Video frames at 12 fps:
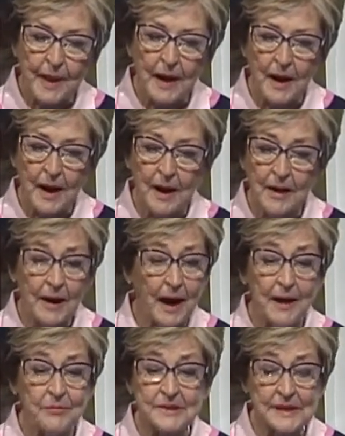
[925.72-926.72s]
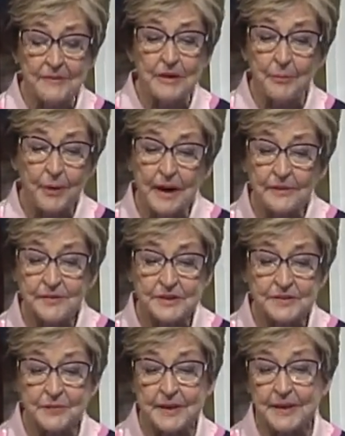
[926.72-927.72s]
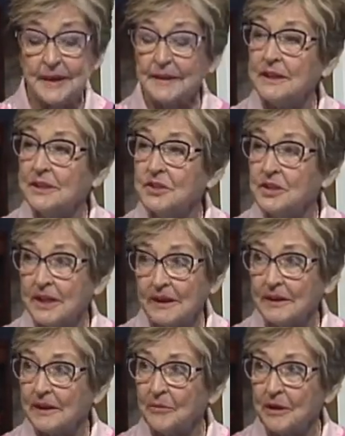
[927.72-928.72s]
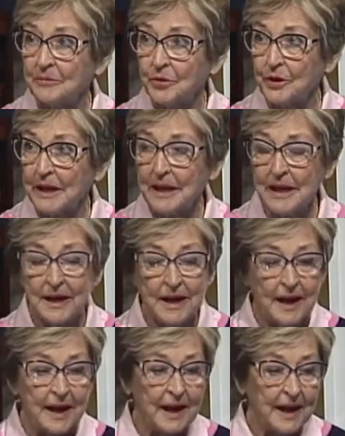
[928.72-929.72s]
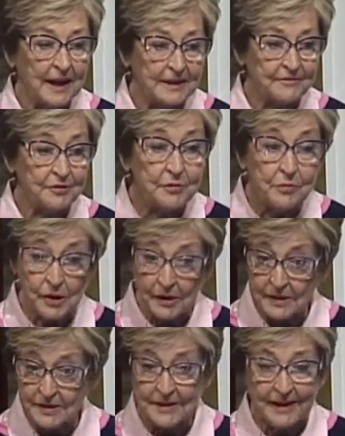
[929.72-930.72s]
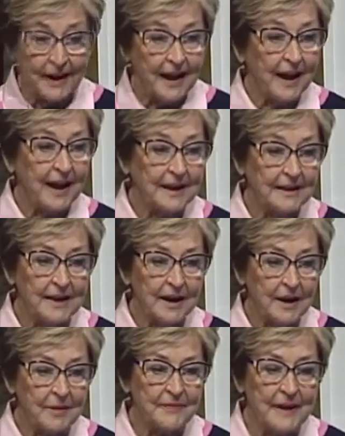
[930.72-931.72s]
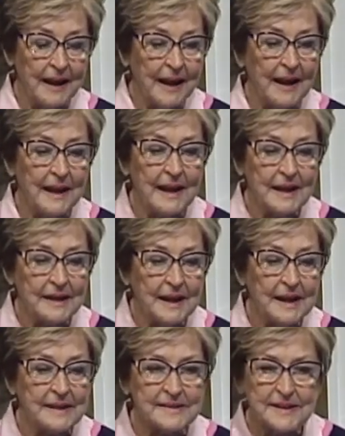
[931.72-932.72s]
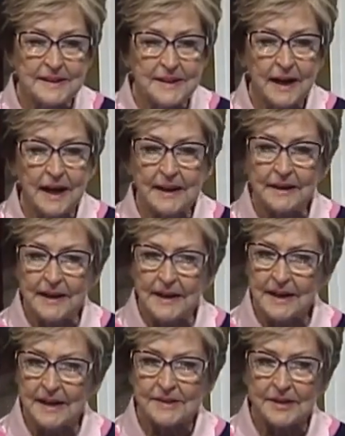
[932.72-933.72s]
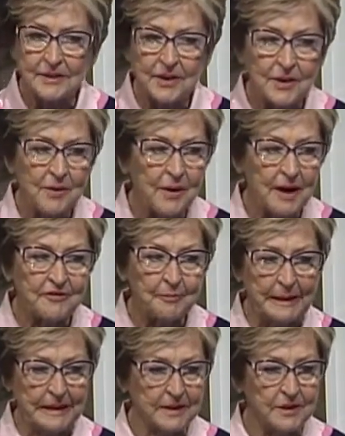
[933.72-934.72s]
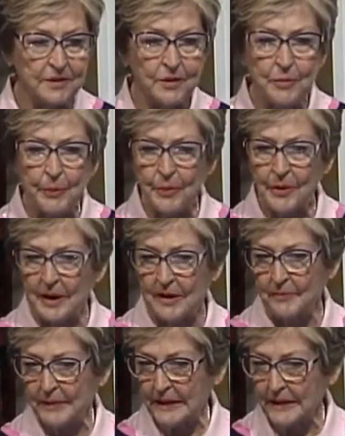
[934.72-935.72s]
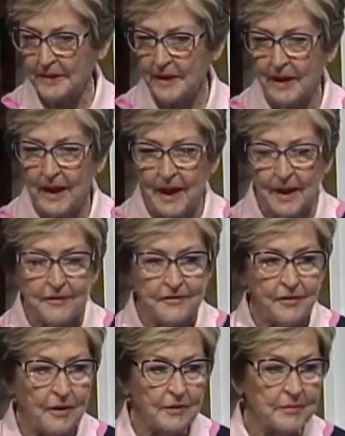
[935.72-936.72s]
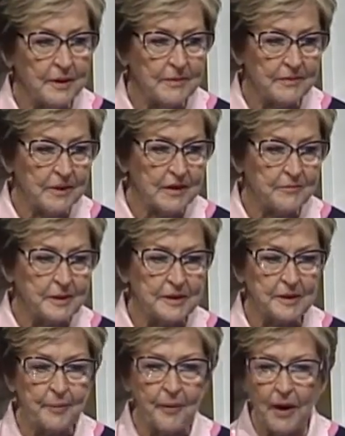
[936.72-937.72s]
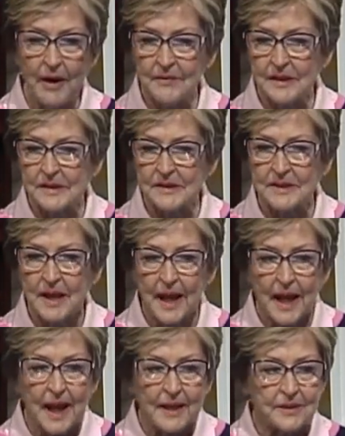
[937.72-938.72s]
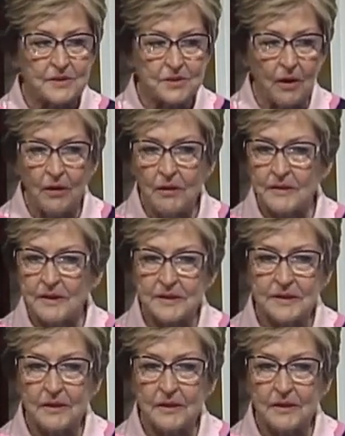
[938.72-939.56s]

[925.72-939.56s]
I was having breakfast with Eileen Shanley one morning at Foodworks, and I said to Eileen, I said, you know, I've been to Newport, I've been to Fall River, I've been to Providence. There's all these